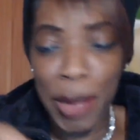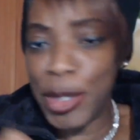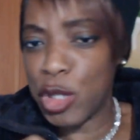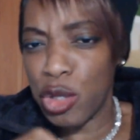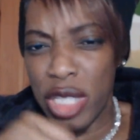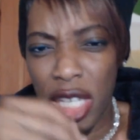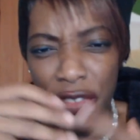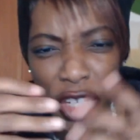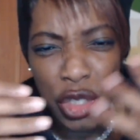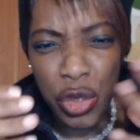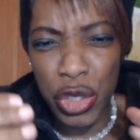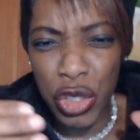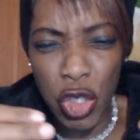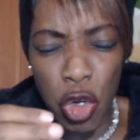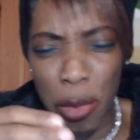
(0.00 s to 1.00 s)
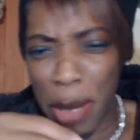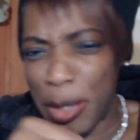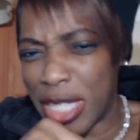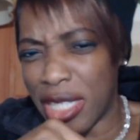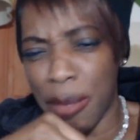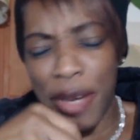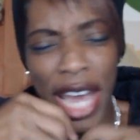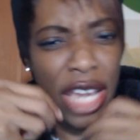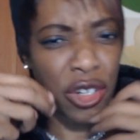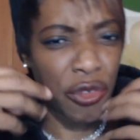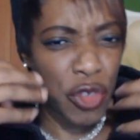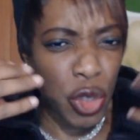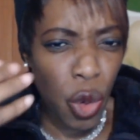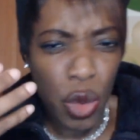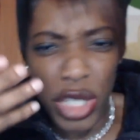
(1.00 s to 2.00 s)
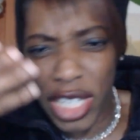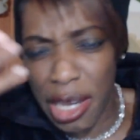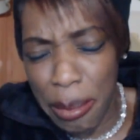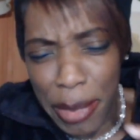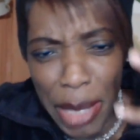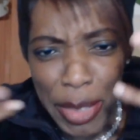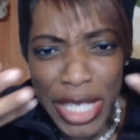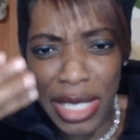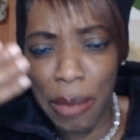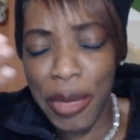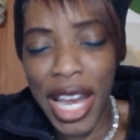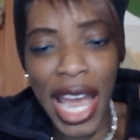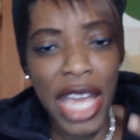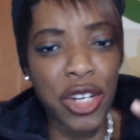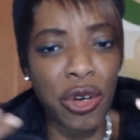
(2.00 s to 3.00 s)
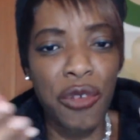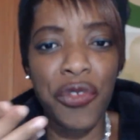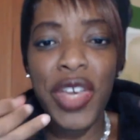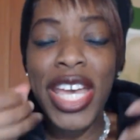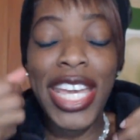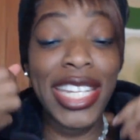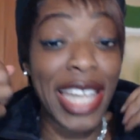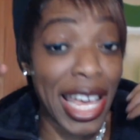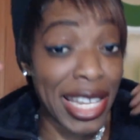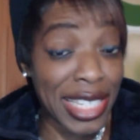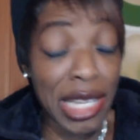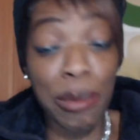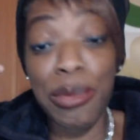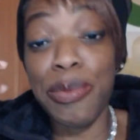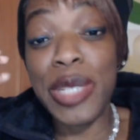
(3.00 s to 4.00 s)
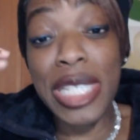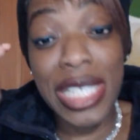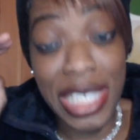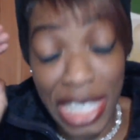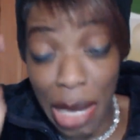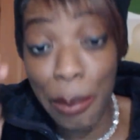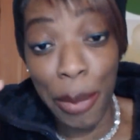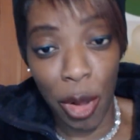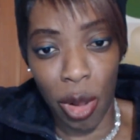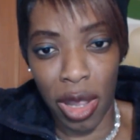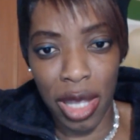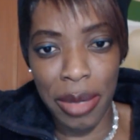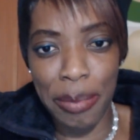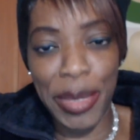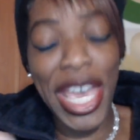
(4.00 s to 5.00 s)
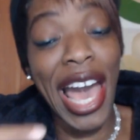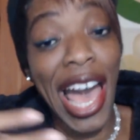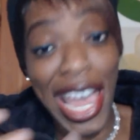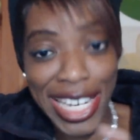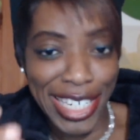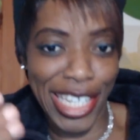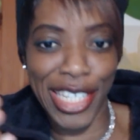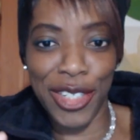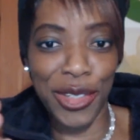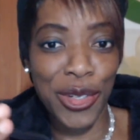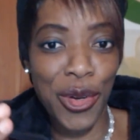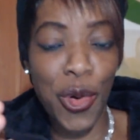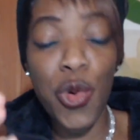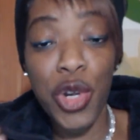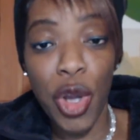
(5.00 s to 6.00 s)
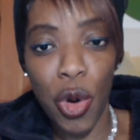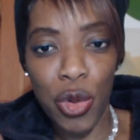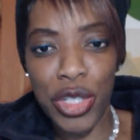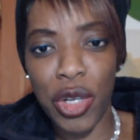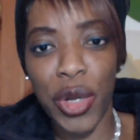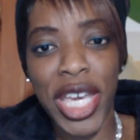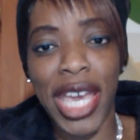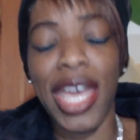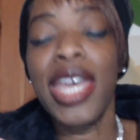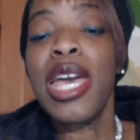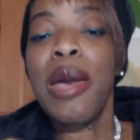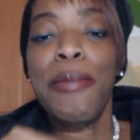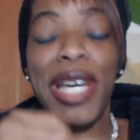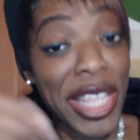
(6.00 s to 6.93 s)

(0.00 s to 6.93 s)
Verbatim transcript: Maybe it was given to you. Maybe it's some kind of totem. Maybe it's some kind of, it has some symbol behind it. Who knows, okay?